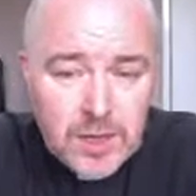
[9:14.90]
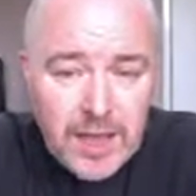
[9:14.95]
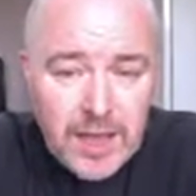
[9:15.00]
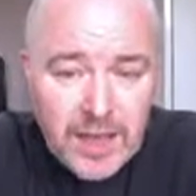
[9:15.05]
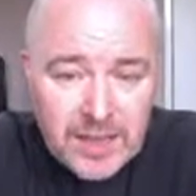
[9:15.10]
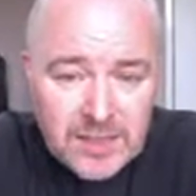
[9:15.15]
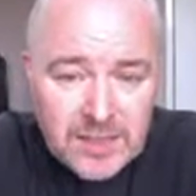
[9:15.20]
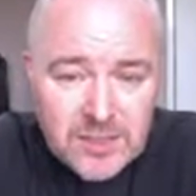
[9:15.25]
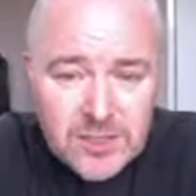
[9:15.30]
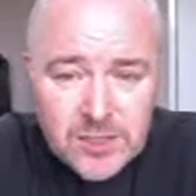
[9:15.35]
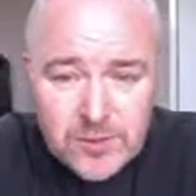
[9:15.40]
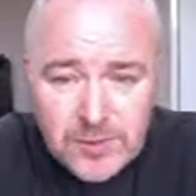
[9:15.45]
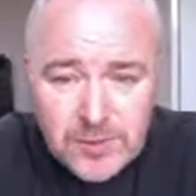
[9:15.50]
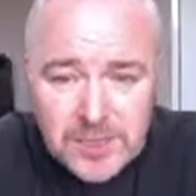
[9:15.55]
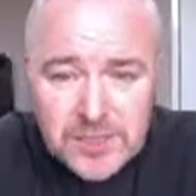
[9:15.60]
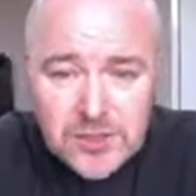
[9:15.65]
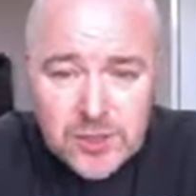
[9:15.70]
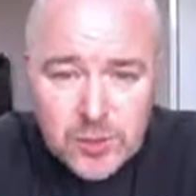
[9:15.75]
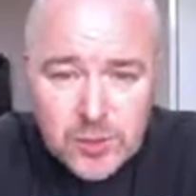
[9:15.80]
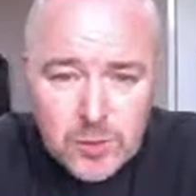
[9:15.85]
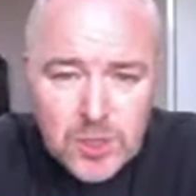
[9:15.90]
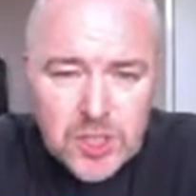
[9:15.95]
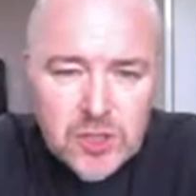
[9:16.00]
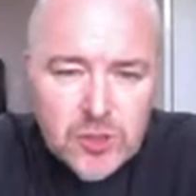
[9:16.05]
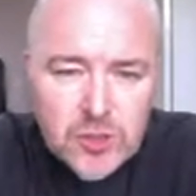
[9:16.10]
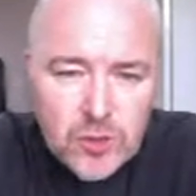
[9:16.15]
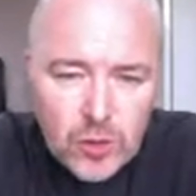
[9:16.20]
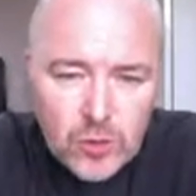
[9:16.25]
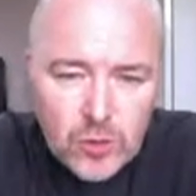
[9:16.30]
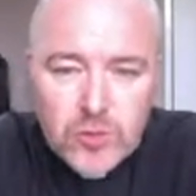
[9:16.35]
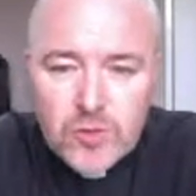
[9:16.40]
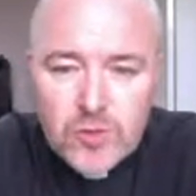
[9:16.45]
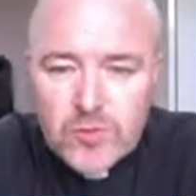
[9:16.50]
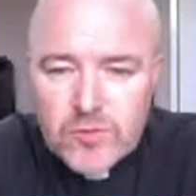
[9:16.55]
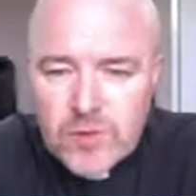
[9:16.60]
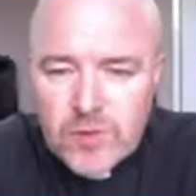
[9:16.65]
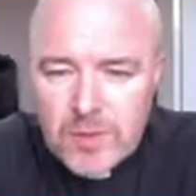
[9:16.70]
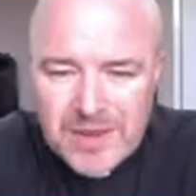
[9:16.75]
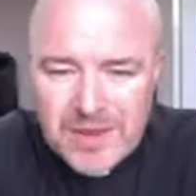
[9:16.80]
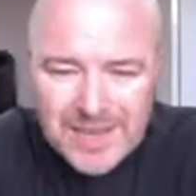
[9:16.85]
enter into a
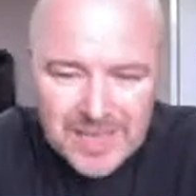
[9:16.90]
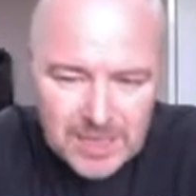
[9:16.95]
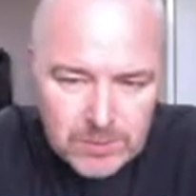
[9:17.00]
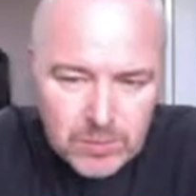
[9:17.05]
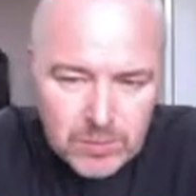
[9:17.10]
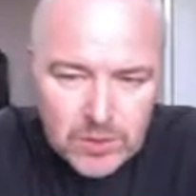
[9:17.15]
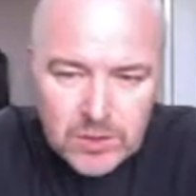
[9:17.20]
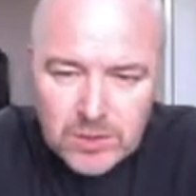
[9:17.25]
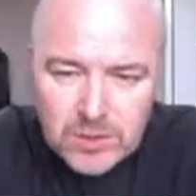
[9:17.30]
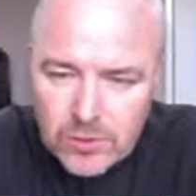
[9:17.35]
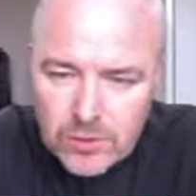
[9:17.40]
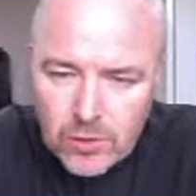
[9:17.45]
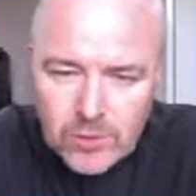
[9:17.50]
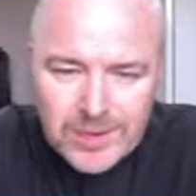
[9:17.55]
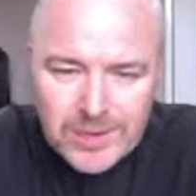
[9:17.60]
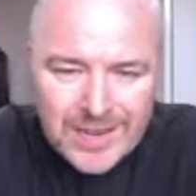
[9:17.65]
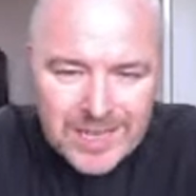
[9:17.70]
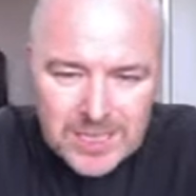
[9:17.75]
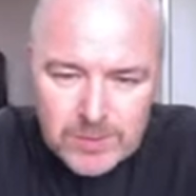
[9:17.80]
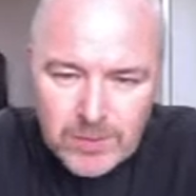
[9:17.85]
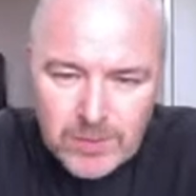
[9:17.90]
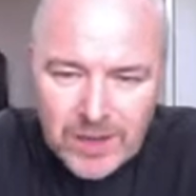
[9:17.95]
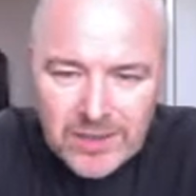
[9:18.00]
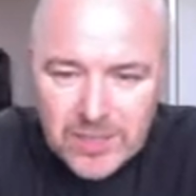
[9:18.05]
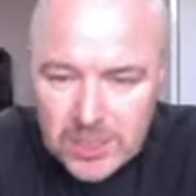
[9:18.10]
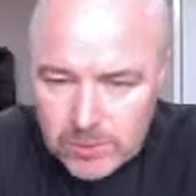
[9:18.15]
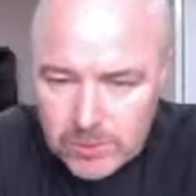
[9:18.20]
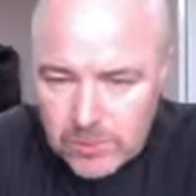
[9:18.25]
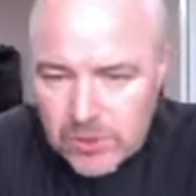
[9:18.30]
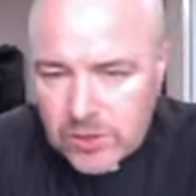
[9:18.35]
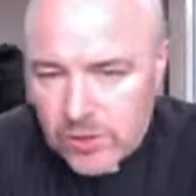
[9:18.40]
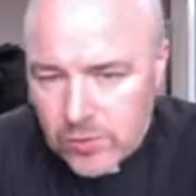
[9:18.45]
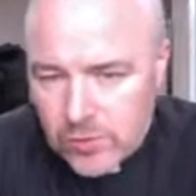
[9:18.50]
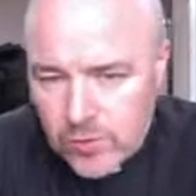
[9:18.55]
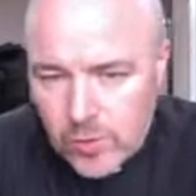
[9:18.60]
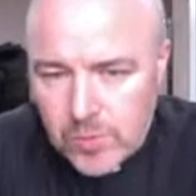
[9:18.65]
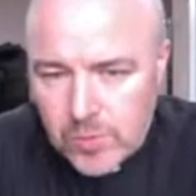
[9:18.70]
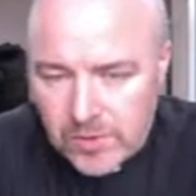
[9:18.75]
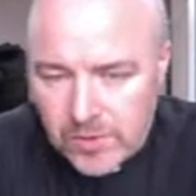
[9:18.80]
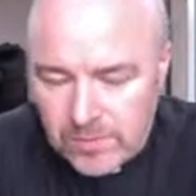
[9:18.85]
non-replicable, non-expandable
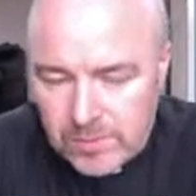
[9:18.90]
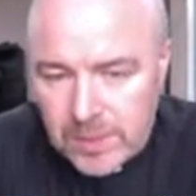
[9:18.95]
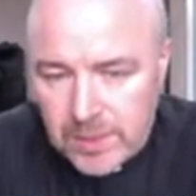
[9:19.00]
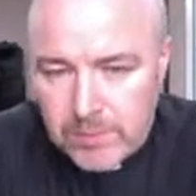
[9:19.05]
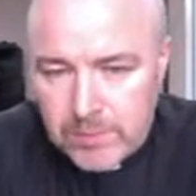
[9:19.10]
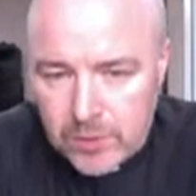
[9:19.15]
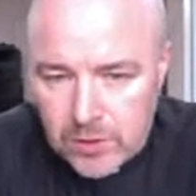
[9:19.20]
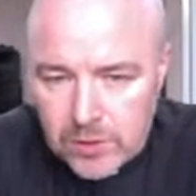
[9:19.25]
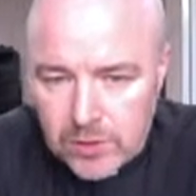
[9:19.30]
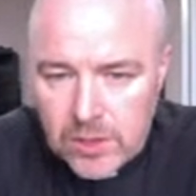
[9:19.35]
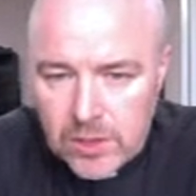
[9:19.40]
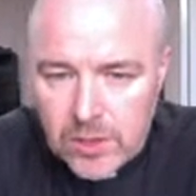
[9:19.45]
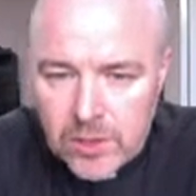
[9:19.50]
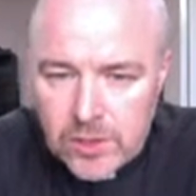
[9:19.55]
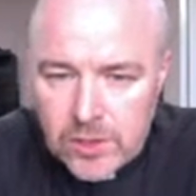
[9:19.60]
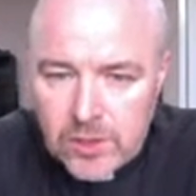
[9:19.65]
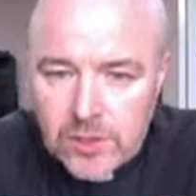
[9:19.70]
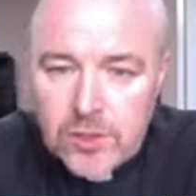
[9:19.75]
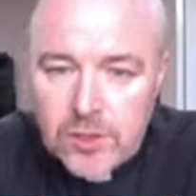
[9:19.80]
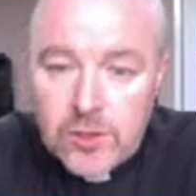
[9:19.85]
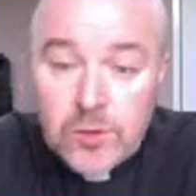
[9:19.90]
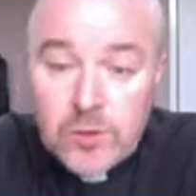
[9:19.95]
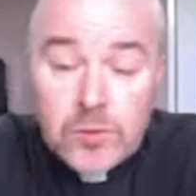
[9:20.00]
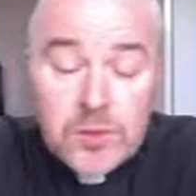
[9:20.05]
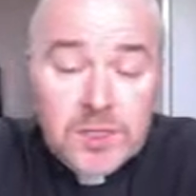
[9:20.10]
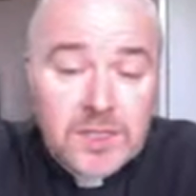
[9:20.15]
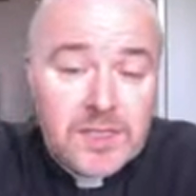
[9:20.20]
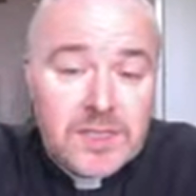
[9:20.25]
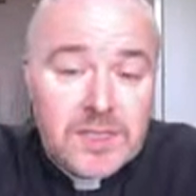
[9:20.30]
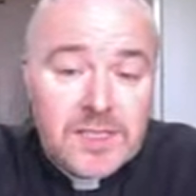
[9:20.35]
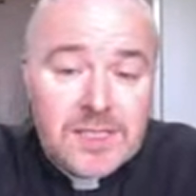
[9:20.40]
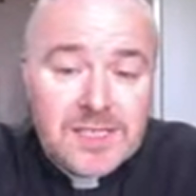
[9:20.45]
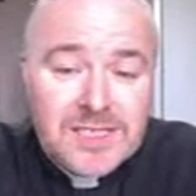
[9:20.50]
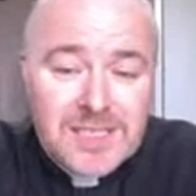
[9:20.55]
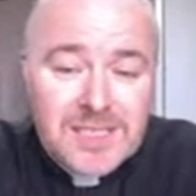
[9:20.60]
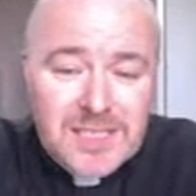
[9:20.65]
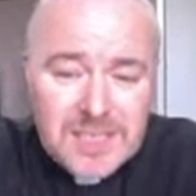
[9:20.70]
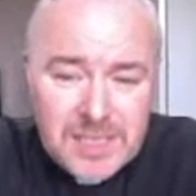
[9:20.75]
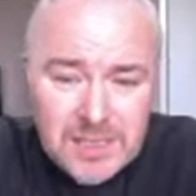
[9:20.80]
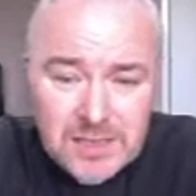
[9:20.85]
group of people who'd
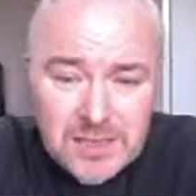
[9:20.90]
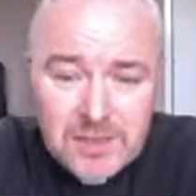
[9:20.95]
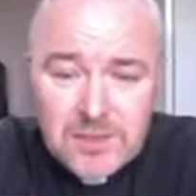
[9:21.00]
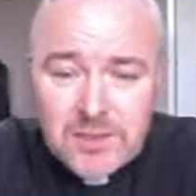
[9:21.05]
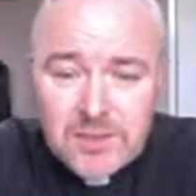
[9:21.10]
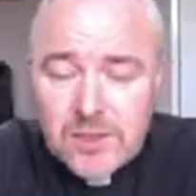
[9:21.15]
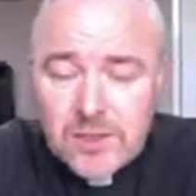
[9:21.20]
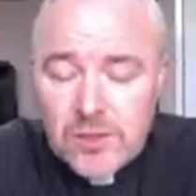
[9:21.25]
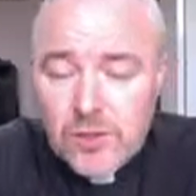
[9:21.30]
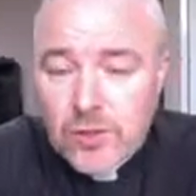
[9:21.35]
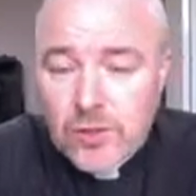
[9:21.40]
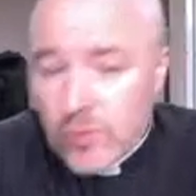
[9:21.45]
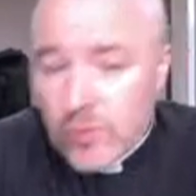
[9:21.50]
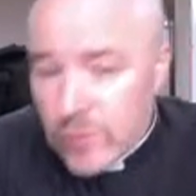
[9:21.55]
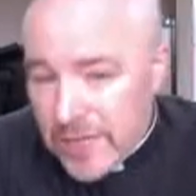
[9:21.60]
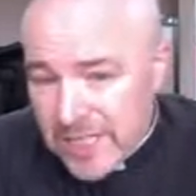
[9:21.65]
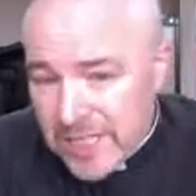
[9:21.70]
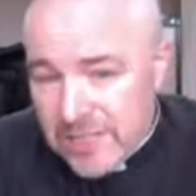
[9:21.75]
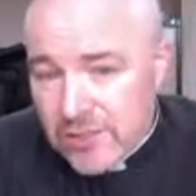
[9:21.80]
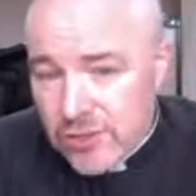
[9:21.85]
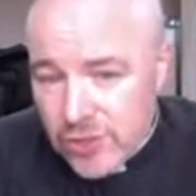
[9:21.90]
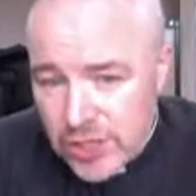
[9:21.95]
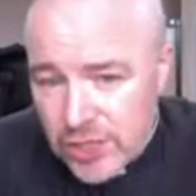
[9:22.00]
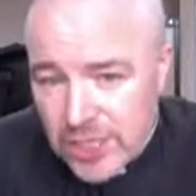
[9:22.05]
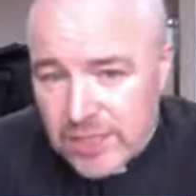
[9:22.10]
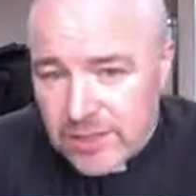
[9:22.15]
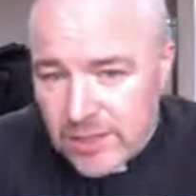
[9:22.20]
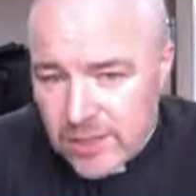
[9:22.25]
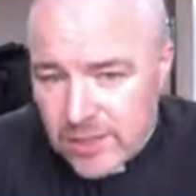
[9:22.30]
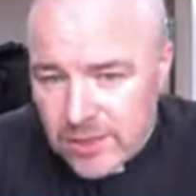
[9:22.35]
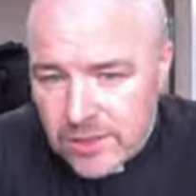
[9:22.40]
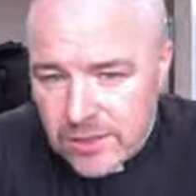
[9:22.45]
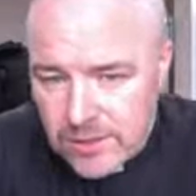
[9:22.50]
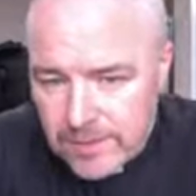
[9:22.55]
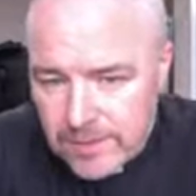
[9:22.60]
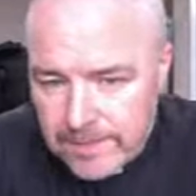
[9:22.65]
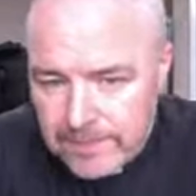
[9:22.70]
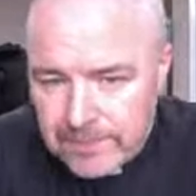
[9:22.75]
seen the risen Jesus